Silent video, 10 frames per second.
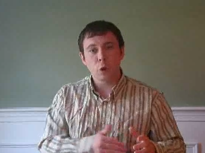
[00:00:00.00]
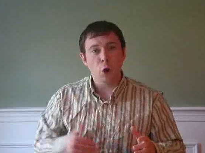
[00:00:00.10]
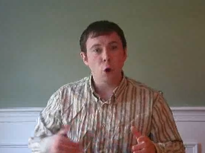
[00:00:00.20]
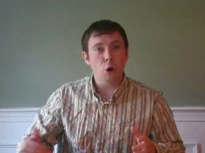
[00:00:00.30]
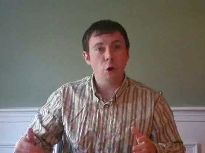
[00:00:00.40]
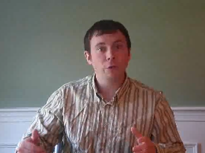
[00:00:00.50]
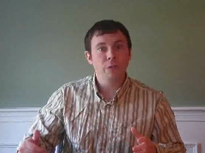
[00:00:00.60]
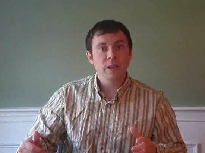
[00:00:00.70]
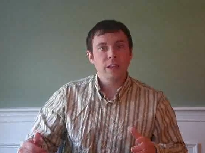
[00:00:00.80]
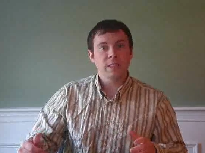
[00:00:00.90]
the
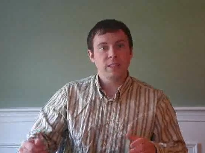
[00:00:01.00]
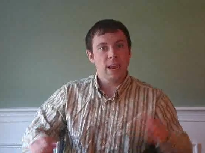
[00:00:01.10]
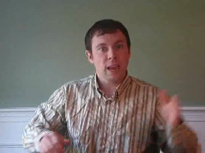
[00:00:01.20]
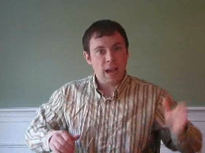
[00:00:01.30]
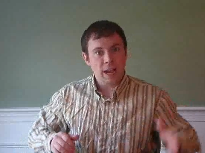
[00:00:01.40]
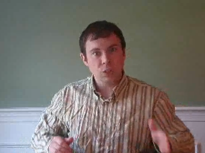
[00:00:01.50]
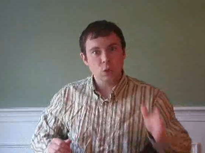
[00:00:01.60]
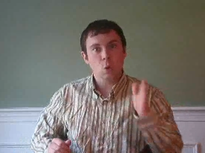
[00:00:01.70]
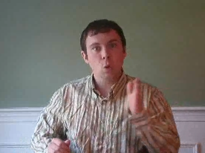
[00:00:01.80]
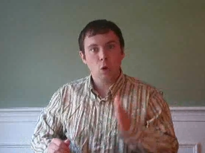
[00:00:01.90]
curve, is saying
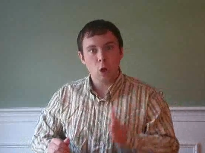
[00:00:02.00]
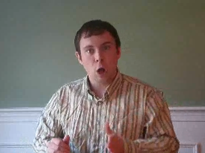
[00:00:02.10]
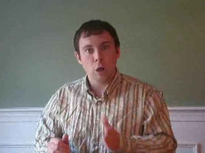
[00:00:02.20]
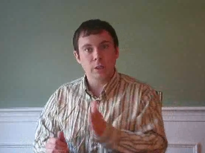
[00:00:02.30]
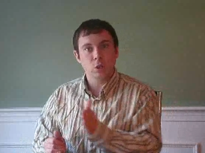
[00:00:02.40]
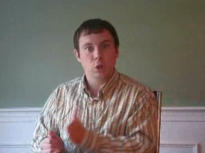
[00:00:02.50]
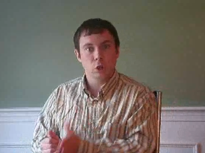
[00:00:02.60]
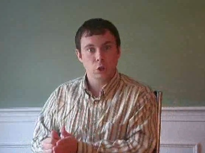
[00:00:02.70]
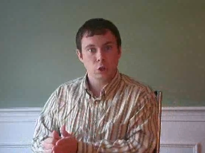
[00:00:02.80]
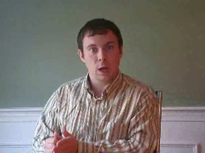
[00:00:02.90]
high school, college,
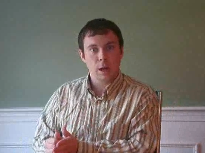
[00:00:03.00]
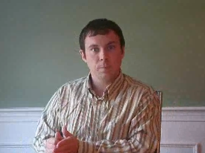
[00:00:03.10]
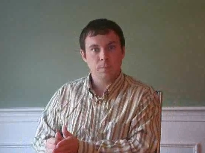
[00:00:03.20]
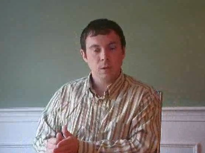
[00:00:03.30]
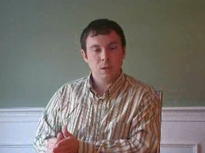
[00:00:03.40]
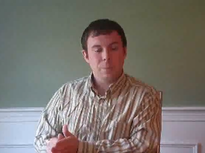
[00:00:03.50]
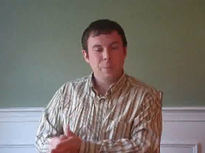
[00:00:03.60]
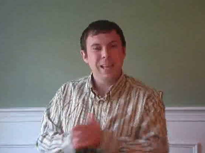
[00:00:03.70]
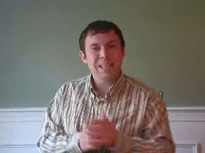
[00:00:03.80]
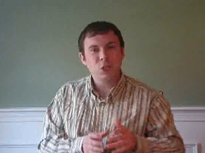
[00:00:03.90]
good job.
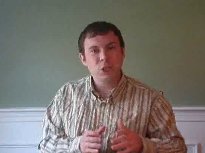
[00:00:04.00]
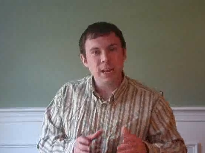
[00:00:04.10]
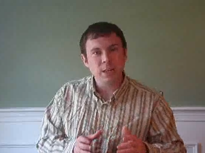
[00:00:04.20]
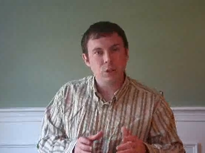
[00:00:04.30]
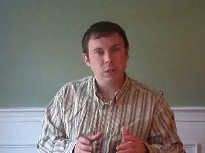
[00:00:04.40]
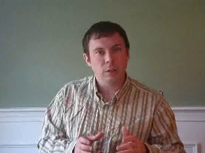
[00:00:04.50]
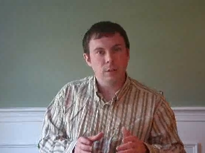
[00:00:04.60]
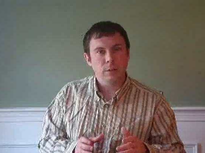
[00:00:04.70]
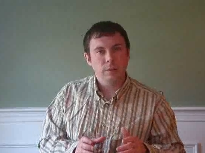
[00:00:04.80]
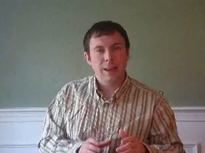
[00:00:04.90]
But that's changing.
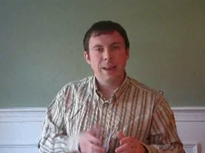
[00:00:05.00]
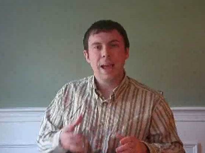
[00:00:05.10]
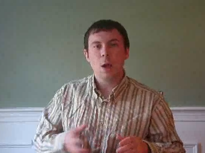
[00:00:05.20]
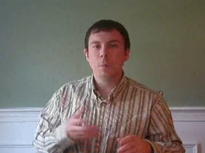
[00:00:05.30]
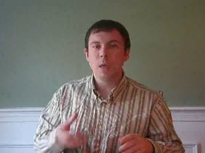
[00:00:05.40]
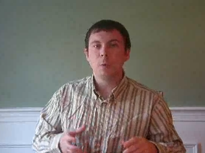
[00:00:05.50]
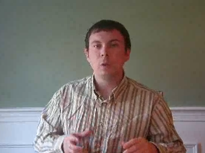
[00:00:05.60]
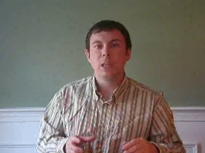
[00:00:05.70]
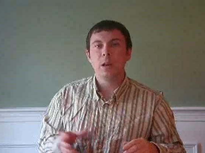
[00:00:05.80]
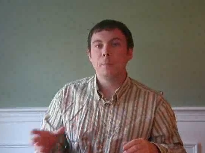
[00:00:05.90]
And now
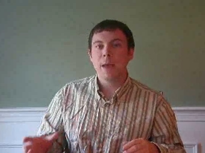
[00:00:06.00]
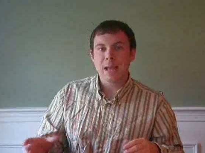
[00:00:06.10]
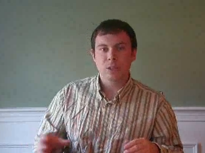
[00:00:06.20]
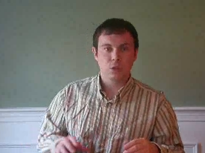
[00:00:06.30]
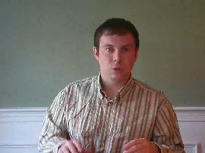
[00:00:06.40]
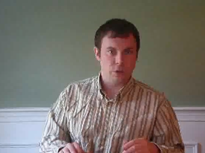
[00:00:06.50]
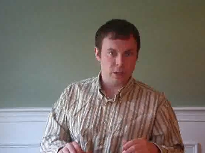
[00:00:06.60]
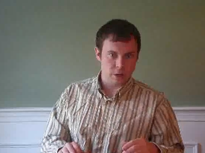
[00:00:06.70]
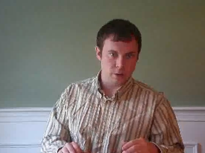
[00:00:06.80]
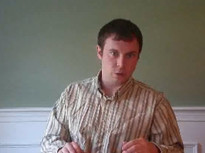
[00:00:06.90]
people need a master's
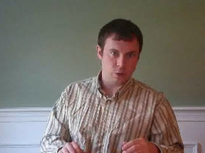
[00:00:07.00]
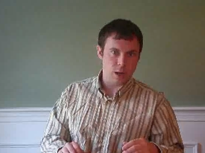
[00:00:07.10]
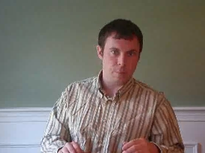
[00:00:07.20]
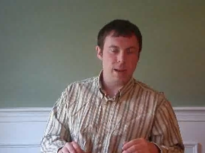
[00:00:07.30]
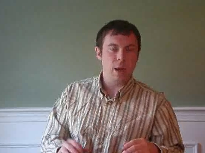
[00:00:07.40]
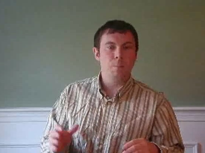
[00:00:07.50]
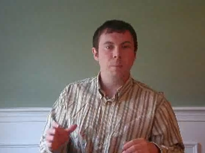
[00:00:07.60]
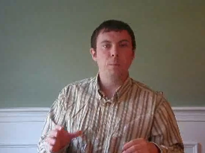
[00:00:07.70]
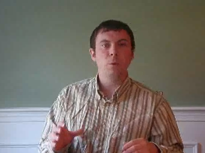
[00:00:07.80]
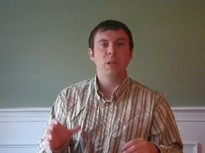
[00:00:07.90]
to get a good job.
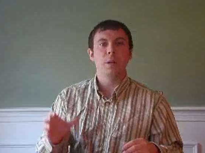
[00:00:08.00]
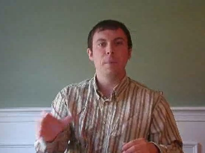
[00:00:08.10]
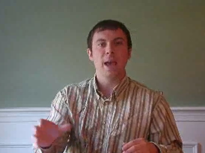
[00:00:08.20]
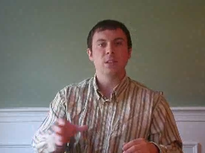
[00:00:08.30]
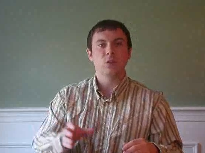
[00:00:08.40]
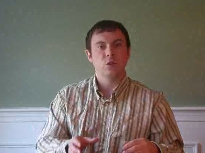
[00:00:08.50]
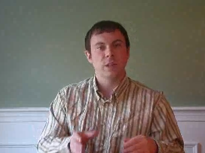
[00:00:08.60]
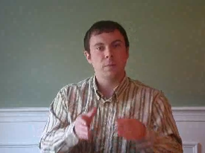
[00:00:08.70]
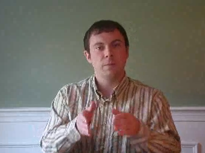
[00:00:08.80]
Now people need a master's,